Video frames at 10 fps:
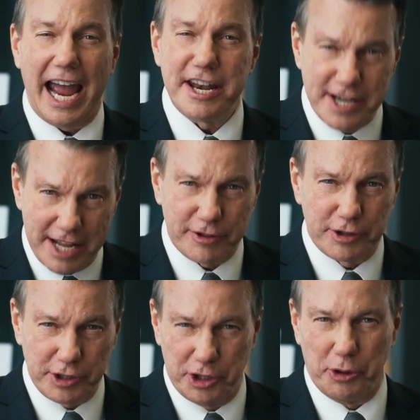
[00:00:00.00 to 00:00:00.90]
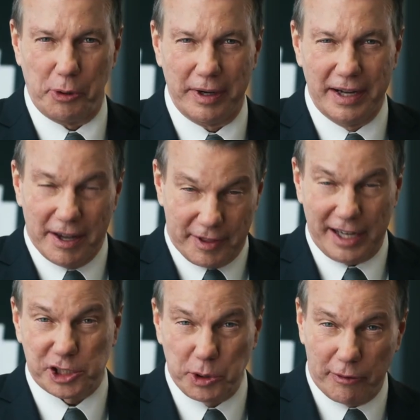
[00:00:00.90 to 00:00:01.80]
and neither do you.
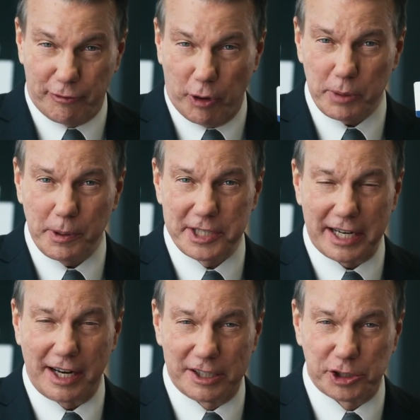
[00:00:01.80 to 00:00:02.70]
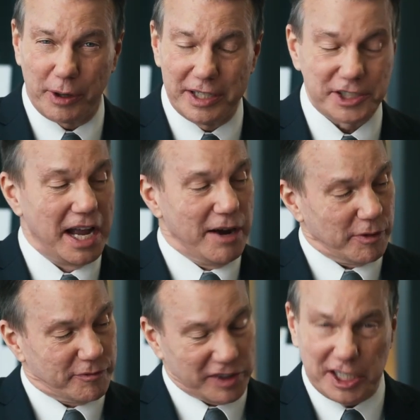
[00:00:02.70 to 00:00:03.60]
Thanks to affordable dental insurance
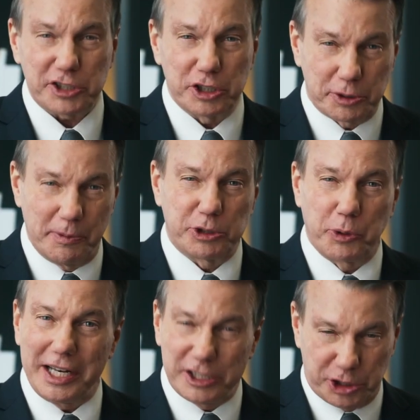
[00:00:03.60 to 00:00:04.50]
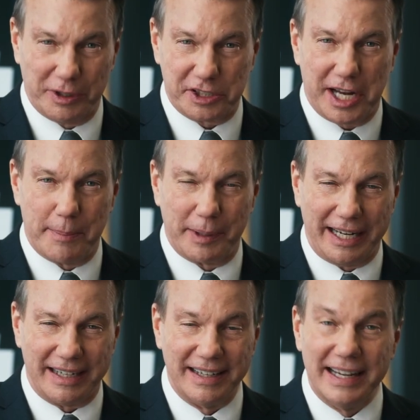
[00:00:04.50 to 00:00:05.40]
from Physicians Mutual Insurance
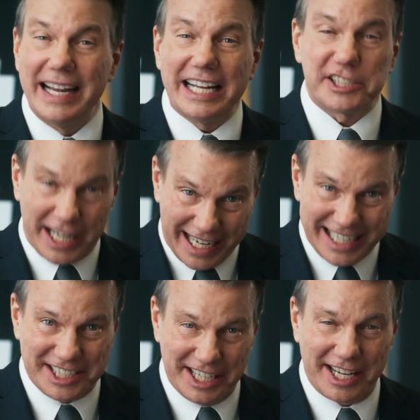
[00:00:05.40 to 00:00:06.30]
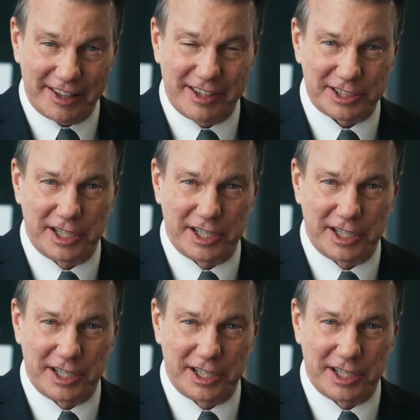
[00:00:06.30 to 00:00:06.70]
Company. It's easy to get this